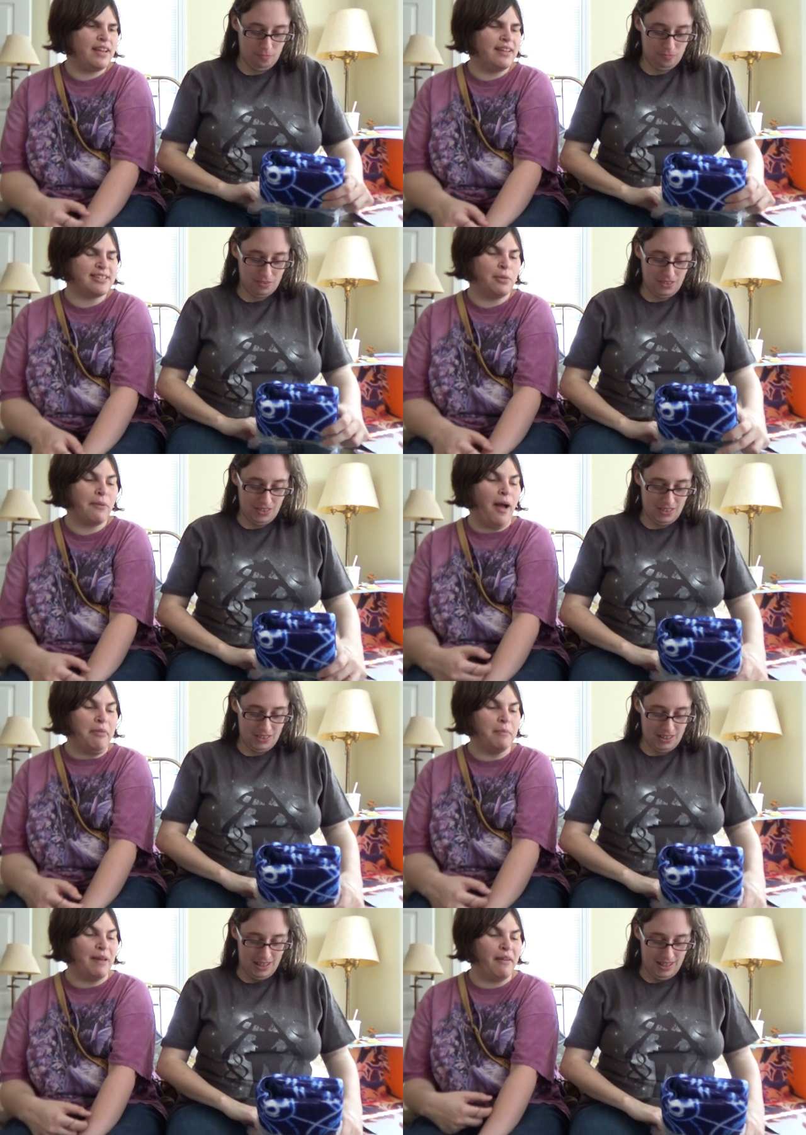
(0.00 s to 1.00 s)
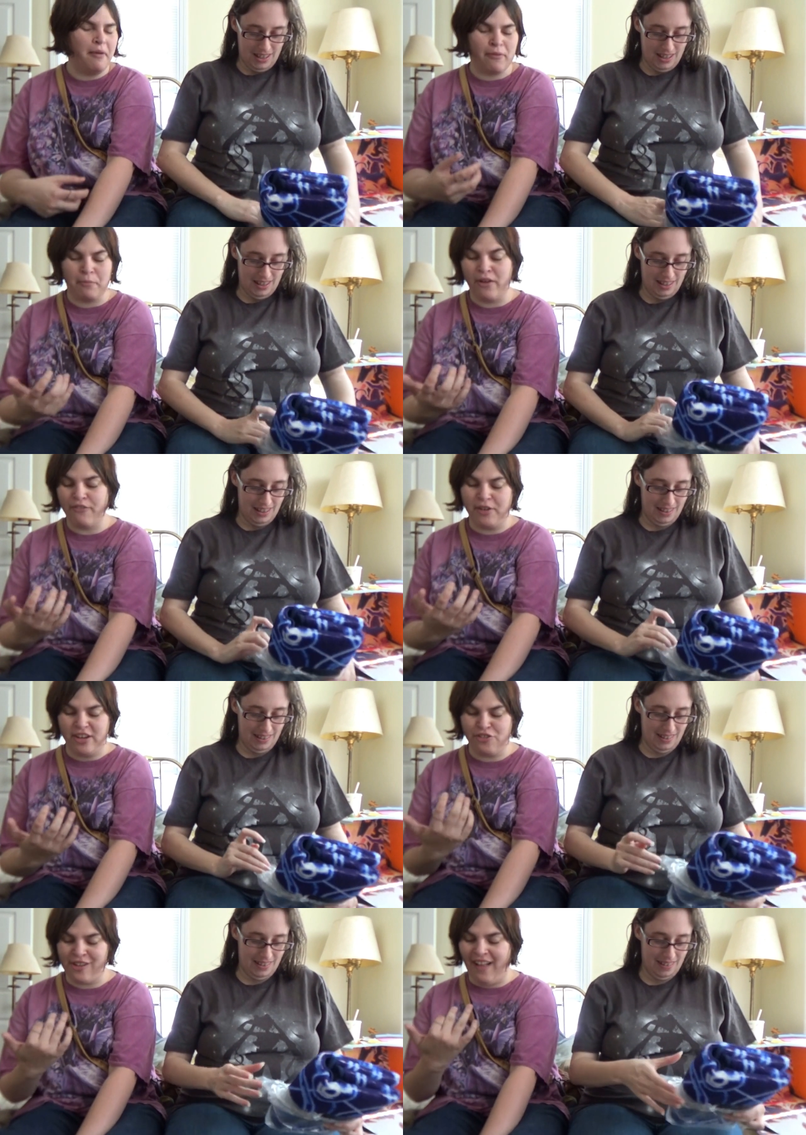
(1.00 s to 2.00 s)
Speaker 1: Because it'll probably be removed
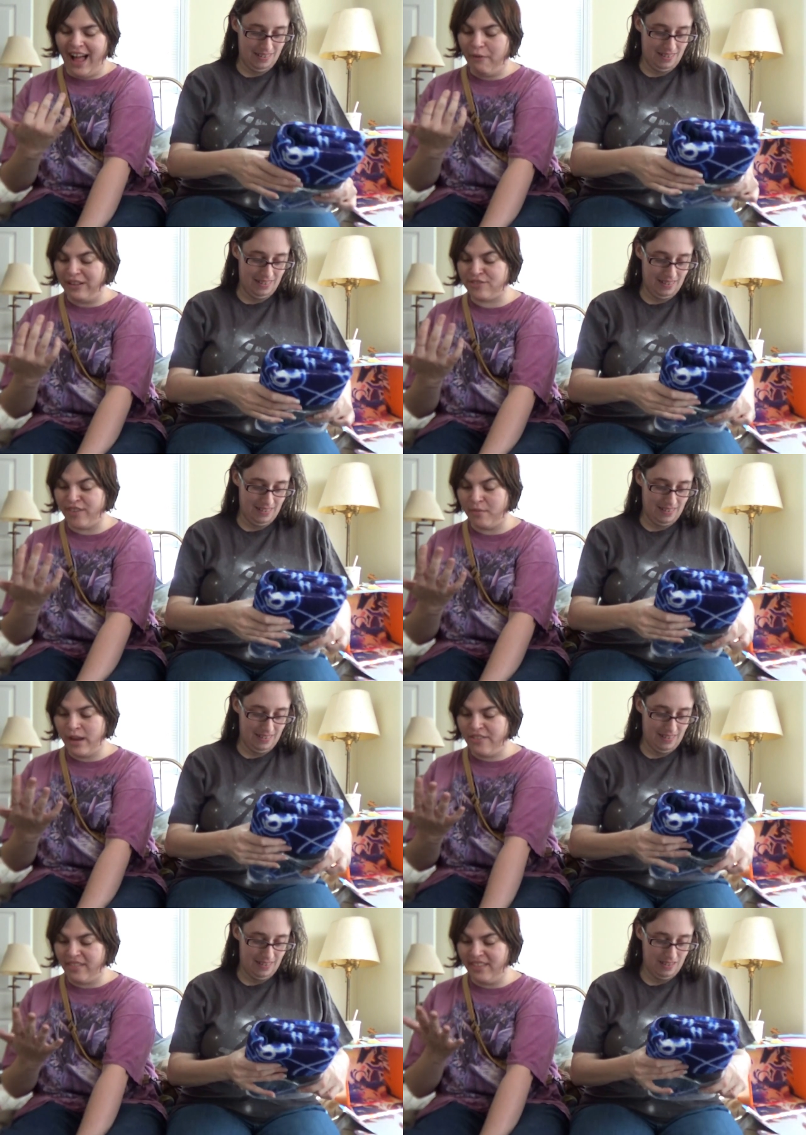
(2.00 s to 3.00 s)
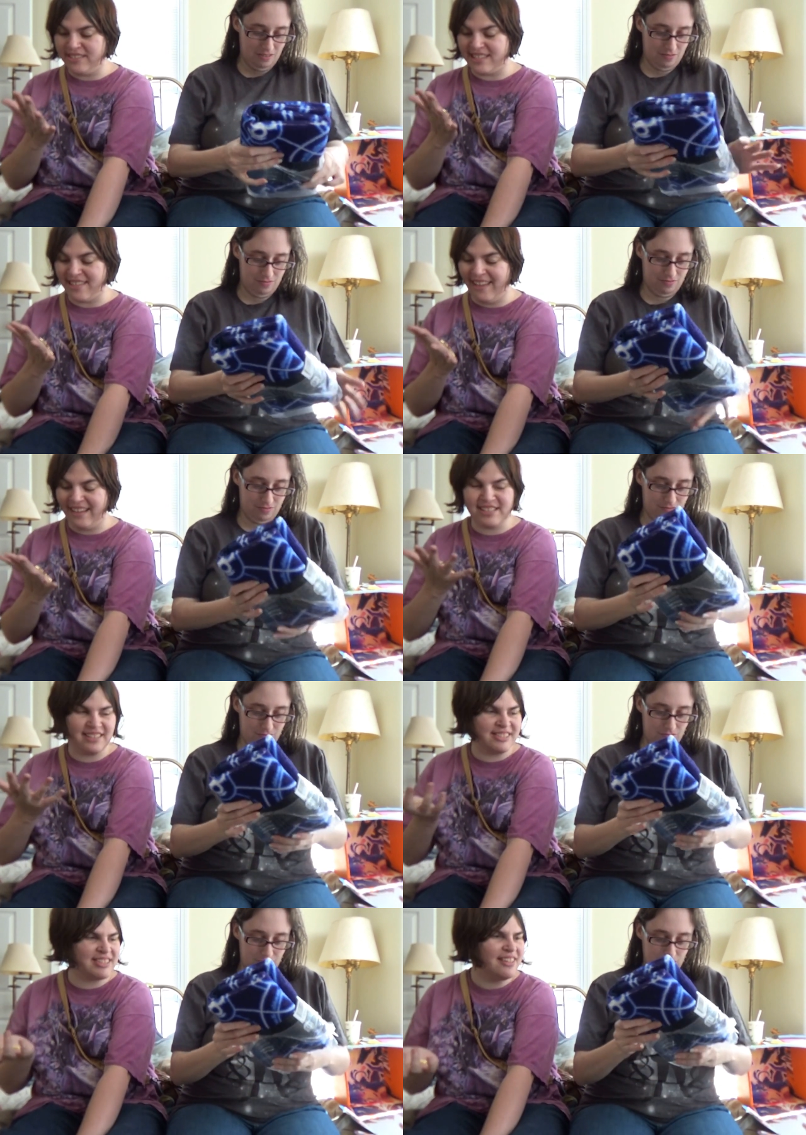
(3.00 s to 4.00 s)
in July once Funimation loses the
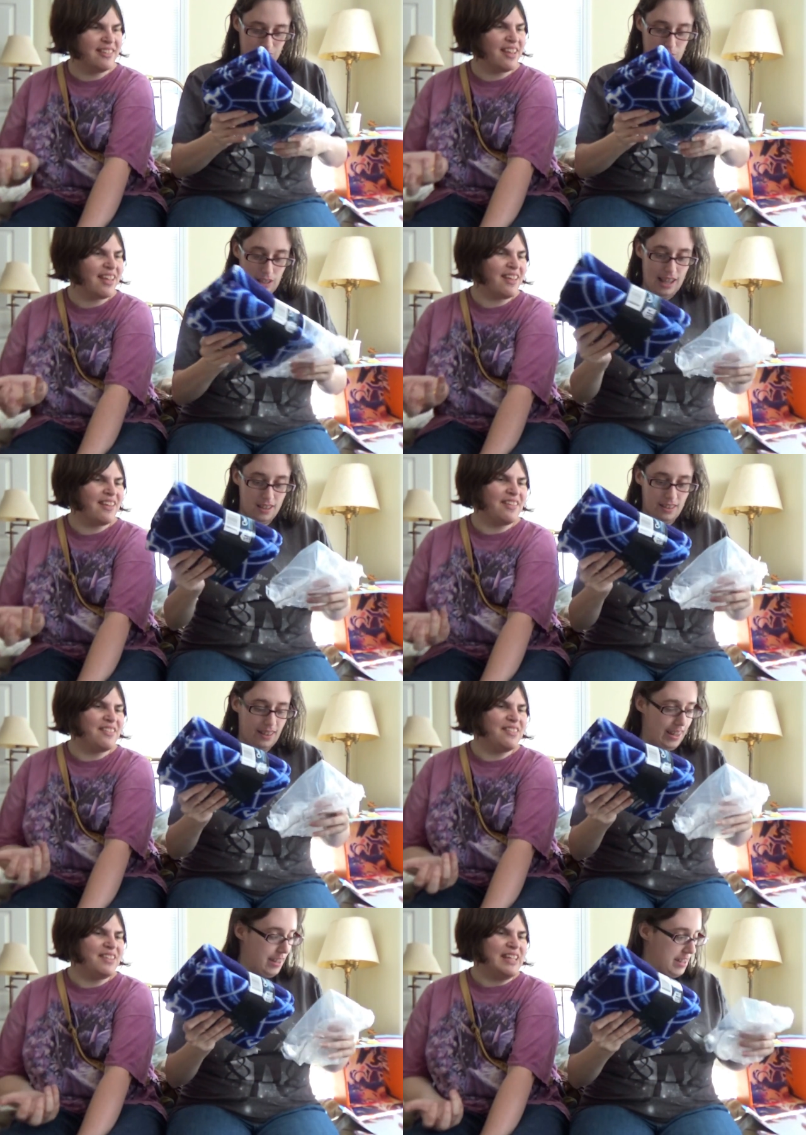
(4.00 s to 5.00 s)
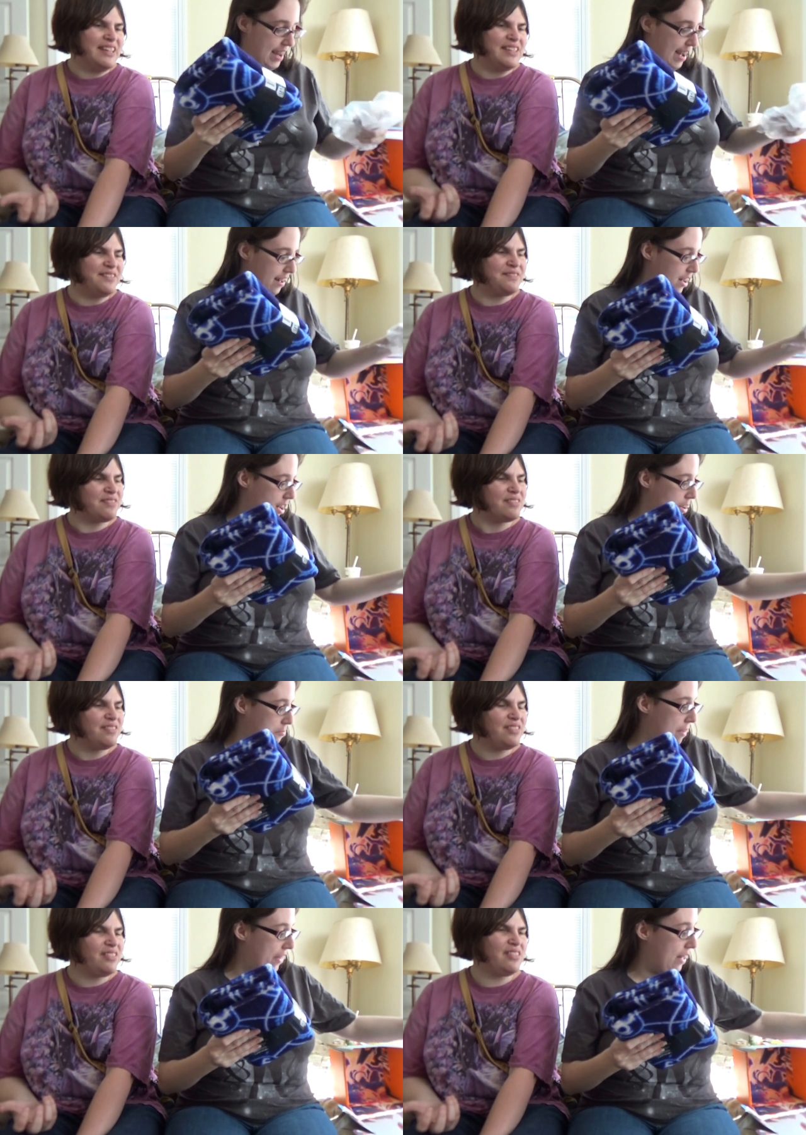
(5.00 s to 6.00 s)
license.
Speaker 2: Like, yeah,
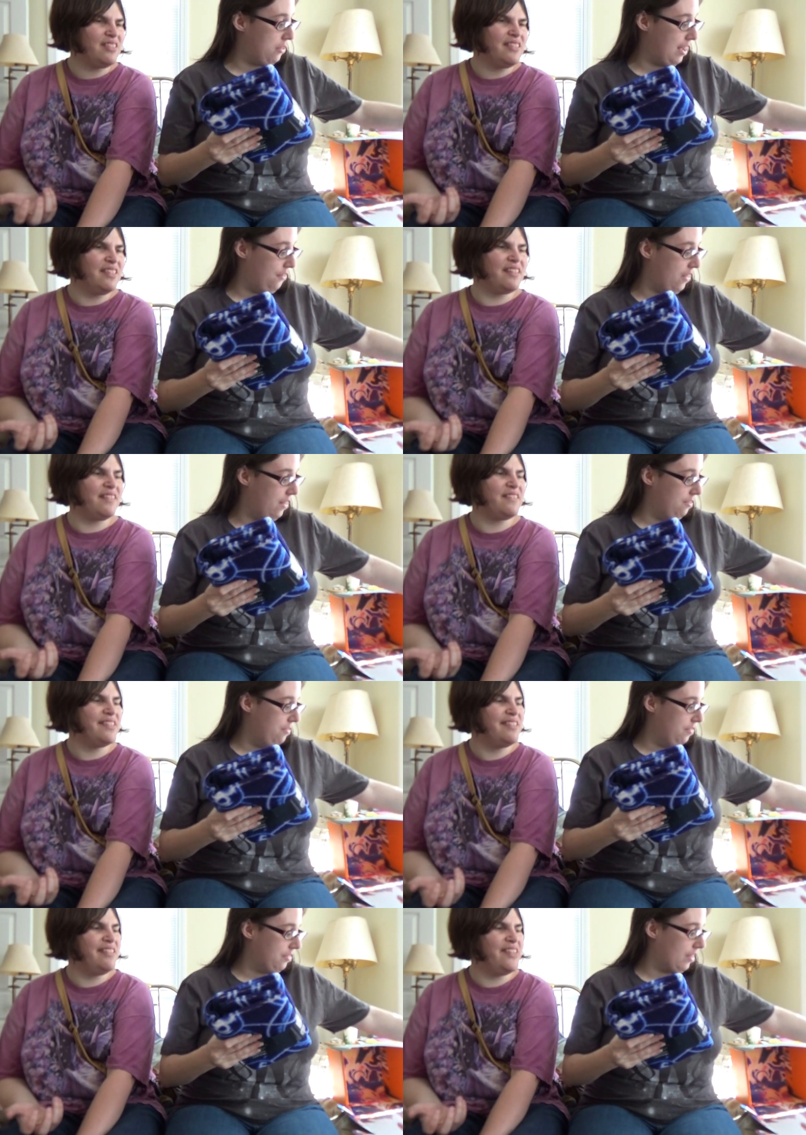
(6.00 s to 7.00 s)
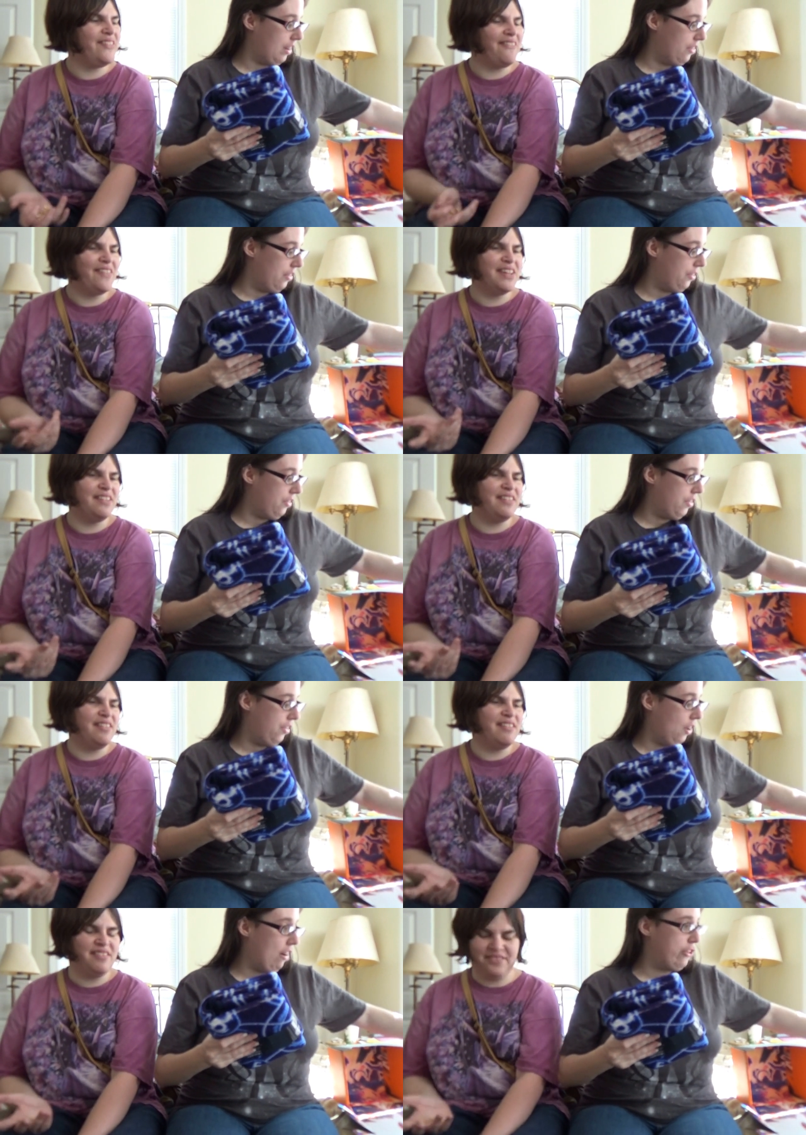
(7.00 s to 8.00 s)
but that's definitely...
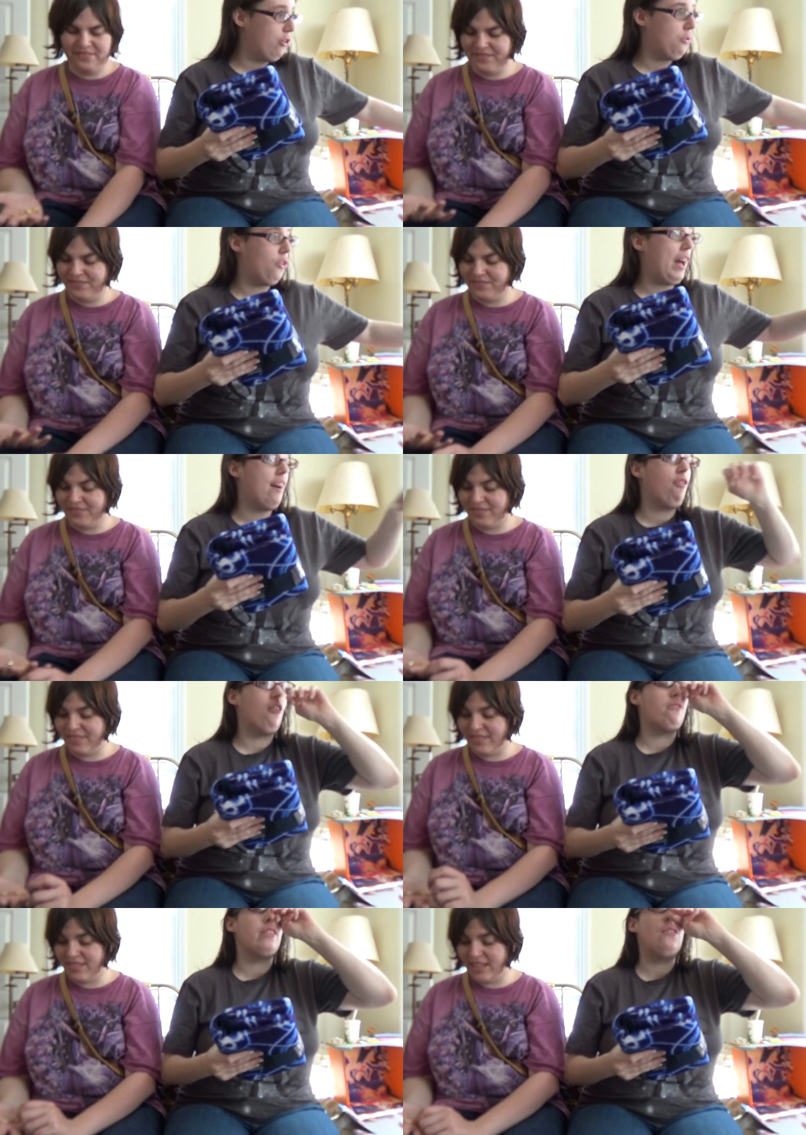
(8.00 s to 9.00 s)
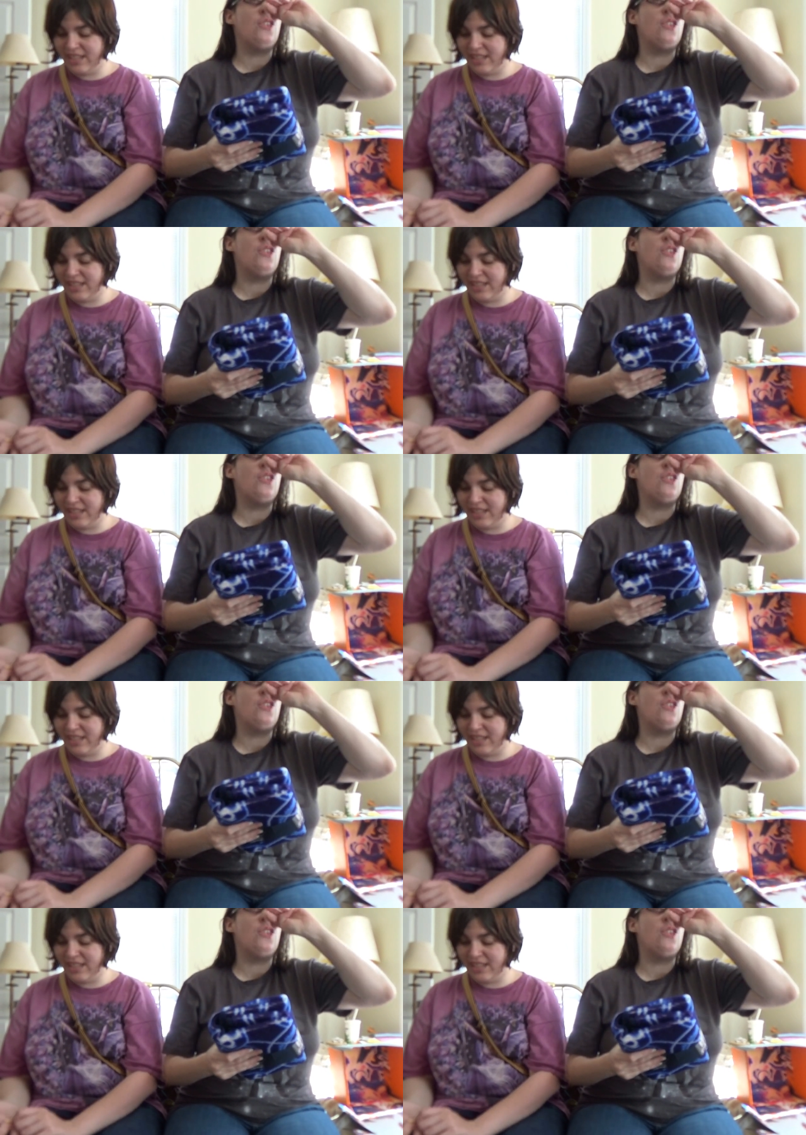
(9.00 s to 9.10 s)
So I do know that, well, even